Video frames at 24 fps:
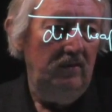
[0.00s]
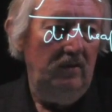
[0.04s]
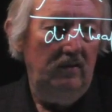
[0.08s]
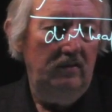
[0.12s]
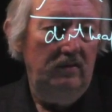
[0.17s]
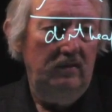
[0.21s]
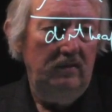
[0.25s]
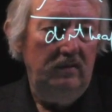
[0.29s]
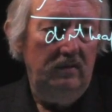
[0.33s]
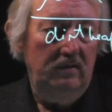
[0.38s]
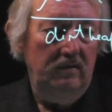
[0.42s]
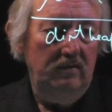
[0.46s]
on
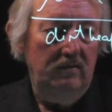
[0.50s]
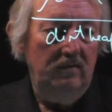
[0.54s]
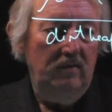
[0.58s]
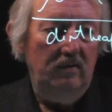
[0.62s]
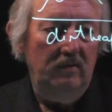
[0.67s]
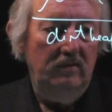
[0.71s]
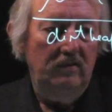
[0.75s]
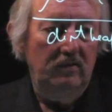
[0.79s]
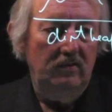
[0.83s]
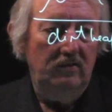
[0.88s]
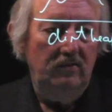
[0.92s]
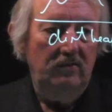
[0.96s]

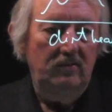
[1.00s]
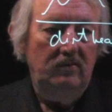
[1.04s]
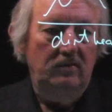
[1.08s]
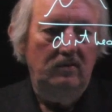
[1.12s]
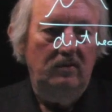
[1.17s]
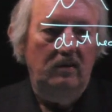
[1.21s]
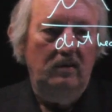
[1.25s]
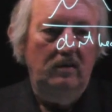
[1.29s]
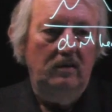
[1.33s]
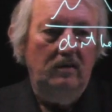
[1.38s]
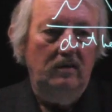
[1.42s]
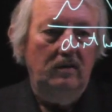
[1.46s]

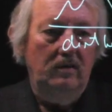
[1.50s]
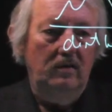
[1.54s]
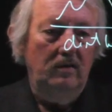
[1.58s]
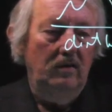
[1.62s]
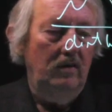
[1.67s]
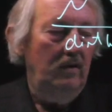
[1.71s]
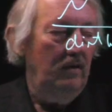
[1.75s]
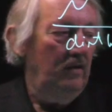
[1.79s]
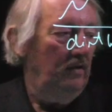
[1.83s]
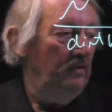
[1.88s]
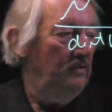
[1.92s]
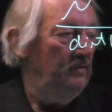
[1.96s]

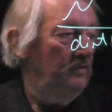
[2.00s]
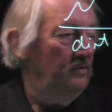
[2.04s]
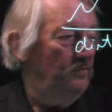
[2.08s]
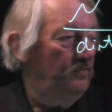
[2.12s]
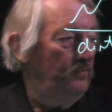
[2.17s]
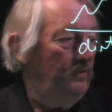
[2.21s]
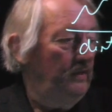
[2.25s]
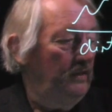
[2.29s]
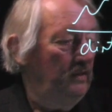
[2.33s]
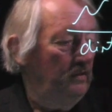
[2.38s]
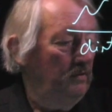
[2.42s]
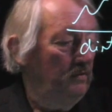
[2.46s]
this
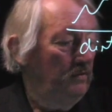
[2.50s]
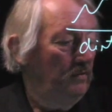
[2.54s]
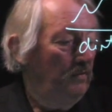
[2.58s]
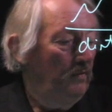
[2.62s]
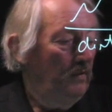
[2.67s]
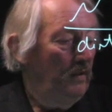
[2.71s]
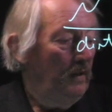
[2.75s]
field